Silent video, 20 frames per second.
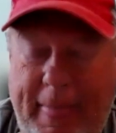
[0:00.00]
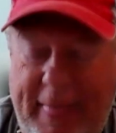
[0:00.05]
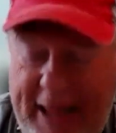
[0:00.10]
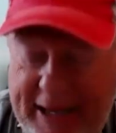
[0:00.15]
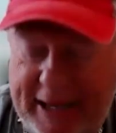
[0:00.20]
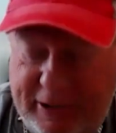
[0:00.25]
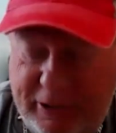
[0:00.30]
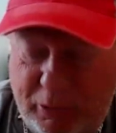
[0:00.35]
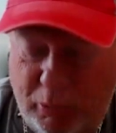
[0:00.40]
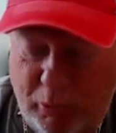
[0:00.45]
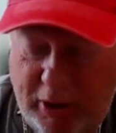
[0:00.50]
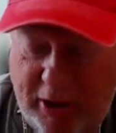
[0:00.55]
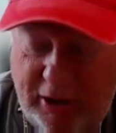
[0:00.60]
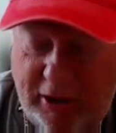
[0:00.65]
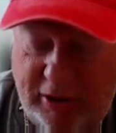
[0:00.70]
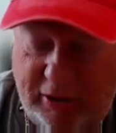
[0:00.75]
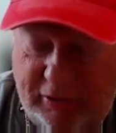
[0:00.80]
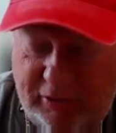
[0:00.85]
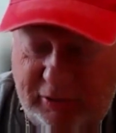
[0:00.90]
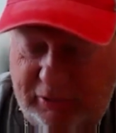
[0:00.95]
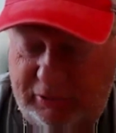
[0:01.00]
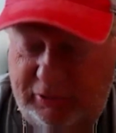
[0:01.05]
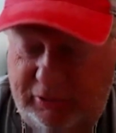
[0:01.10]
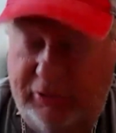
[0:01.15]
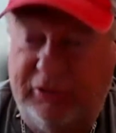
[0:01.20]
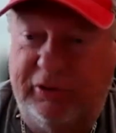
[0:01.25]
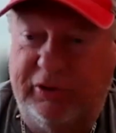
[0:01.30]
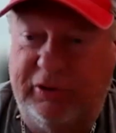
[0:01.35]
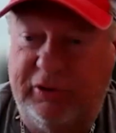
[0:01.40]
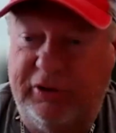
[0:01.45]
I go, well,
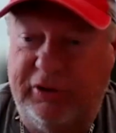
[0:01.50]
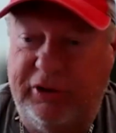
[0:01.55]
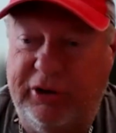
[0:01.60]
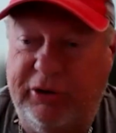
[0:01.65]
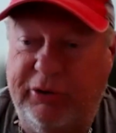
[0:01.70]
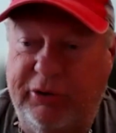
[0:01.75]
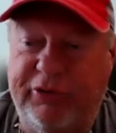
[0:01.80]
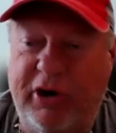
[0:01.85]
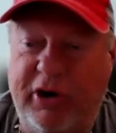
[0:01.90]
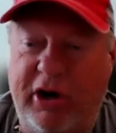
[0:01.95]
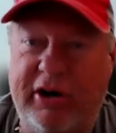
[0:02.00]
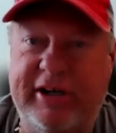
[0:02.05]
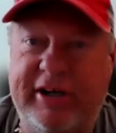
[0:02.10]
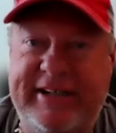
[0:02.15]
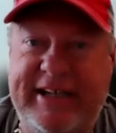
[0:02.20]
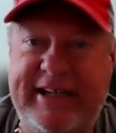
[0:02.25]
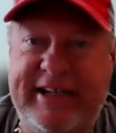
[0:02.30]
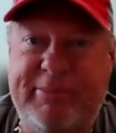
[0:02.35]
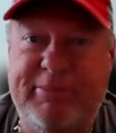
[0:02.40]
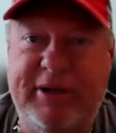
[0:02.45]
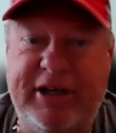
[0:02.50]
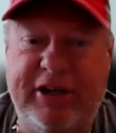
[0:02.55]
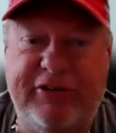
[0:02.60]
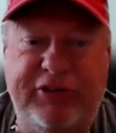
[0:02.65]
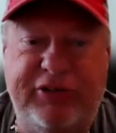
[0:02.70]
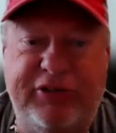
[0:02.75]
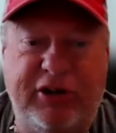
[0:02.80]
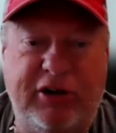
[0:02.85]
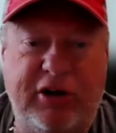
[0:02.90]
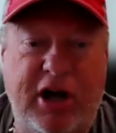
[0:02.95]
you started a team
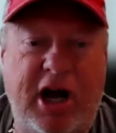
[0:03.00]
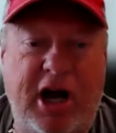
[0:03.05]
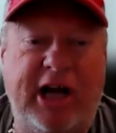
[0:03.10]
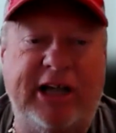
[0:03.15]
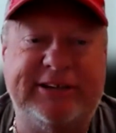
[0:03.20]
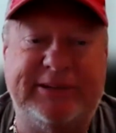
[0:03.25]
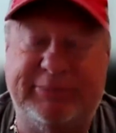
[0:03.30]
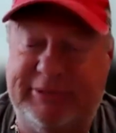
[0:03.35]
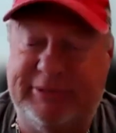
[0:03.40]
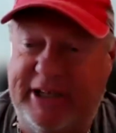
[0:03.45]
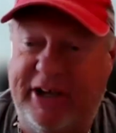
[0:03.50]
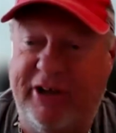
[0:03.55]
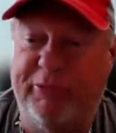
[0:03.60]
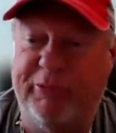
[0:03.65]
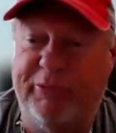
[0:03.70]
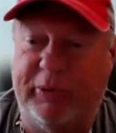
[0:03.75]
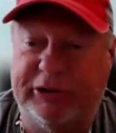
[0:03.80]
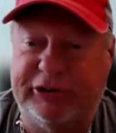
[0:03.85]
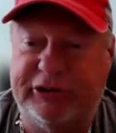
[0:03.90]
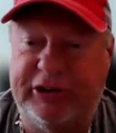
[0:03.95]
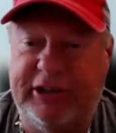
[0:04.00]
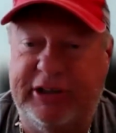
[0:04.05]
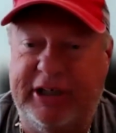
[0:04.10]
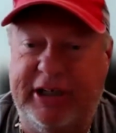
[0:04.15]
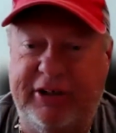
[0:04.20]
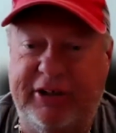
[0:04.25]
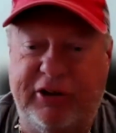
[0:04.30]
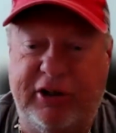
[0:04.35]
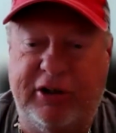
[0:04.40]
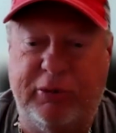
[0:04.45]
because you're an awesome salesperson
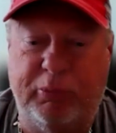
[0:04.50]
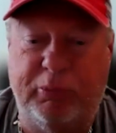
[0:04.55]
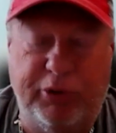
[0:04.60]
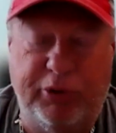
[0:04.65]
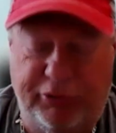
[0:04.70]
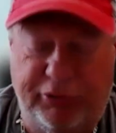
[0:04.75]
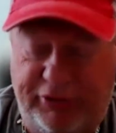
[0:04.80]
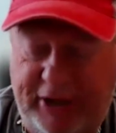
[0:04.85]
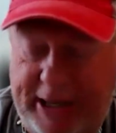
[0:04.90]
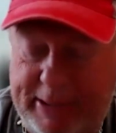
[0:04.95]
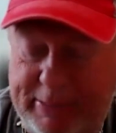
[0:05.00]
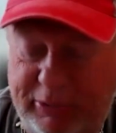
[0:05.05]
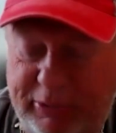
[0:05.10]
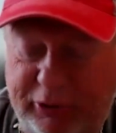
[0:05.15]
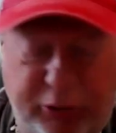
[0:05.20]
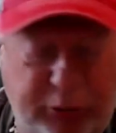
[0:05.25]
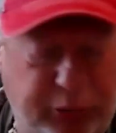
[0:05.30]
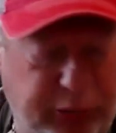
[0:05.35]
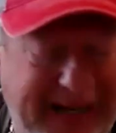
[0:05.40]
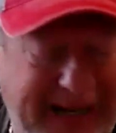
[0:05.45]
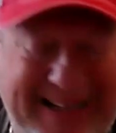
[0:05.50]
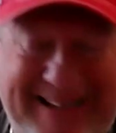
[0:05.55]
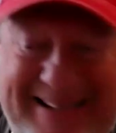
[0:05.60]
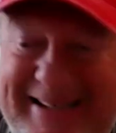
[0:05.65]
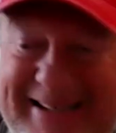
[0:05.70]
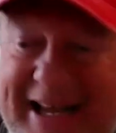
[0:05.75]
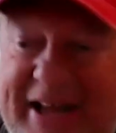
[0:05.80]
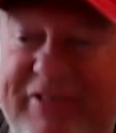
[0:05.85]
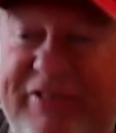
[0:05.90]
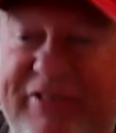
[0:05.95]
and was able to
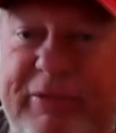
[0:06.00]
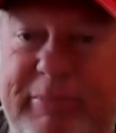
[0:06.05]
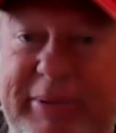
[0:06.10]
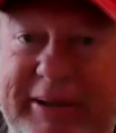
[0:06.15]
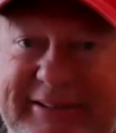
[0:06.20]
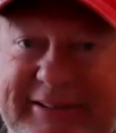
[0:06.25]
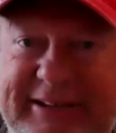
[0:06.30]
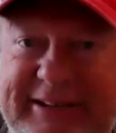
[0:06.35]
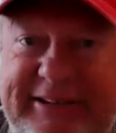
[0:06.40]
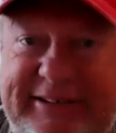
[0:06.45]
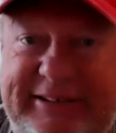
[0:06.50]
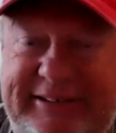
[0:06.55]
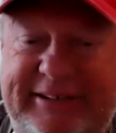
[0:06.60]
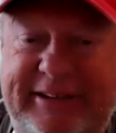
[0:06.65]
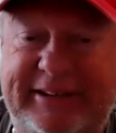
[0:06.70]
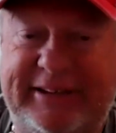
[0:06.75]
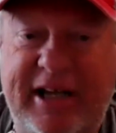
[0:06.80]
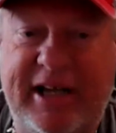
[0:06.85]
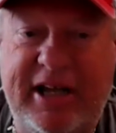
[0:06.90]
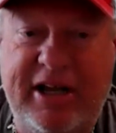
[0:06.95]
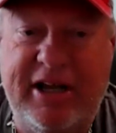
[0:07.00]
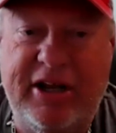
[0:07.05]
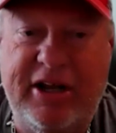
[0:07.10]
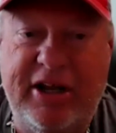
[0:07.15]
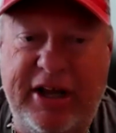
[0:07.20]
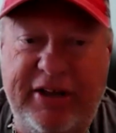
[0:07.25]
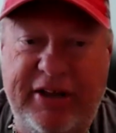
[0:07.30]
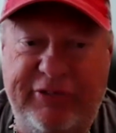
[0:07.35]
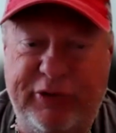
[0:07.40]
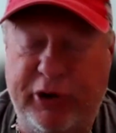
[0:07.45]
create tons of business.
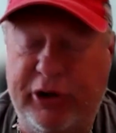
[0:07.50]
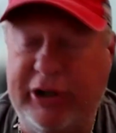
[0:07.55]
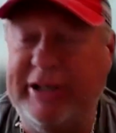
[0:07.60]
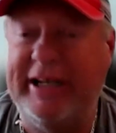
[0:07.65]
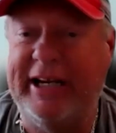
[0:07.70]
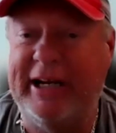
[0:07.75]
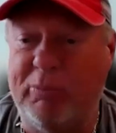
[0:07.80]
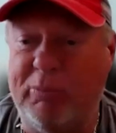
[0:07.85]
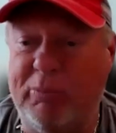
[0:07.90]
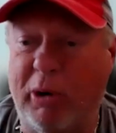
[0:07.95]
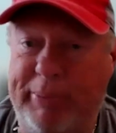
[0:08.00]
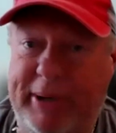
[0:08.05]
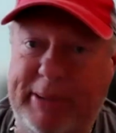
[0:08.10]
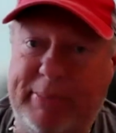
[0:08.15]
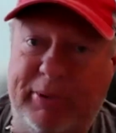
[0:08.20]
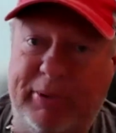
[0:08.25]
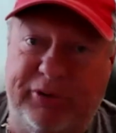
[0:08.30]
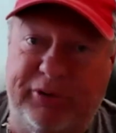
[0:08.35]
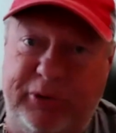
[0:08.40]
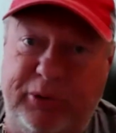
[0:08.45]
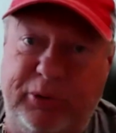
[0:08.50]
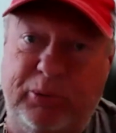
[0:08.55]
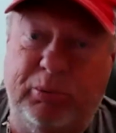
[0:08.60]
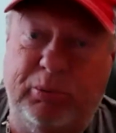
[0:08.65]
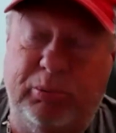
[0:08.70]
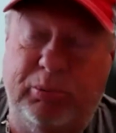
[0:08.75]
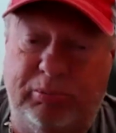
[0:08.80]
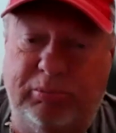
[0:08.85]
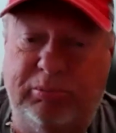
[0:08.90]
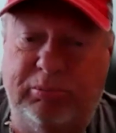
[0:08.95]
And so you needed more people
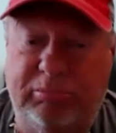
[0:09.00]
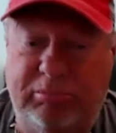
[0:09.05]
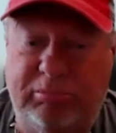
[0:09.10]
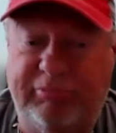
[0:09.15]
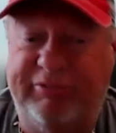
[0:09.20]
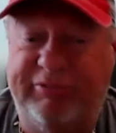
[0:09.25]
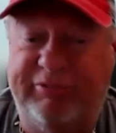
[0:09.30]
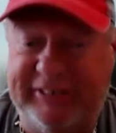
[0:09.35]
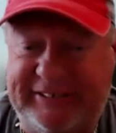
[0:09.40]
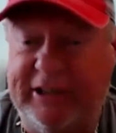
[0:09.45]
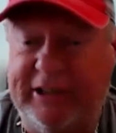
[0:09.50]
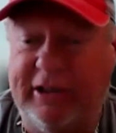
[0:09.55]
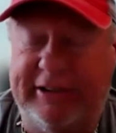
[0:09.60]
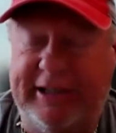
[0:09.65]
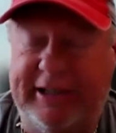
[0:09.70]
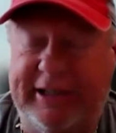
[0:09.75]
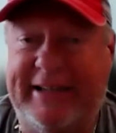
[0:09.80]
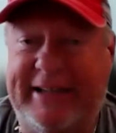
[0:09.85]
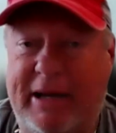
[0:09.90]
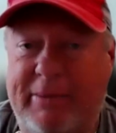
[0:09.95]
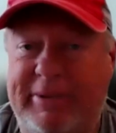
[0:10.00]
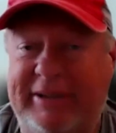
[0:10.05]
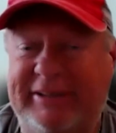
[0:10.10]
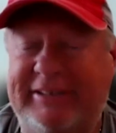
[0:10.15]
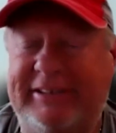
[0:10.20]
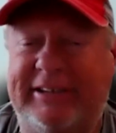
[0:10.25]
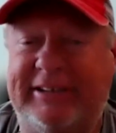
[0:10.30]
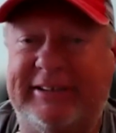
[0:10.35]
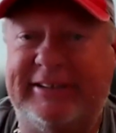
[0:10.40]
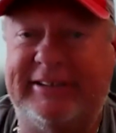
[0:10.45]
to facilitate that
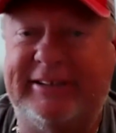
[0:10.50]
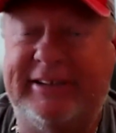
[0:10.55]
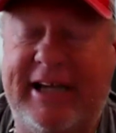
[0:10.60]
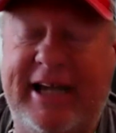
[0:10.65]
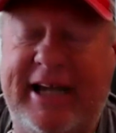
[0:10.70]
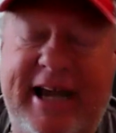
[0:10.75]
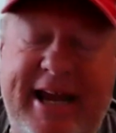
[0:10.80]
business.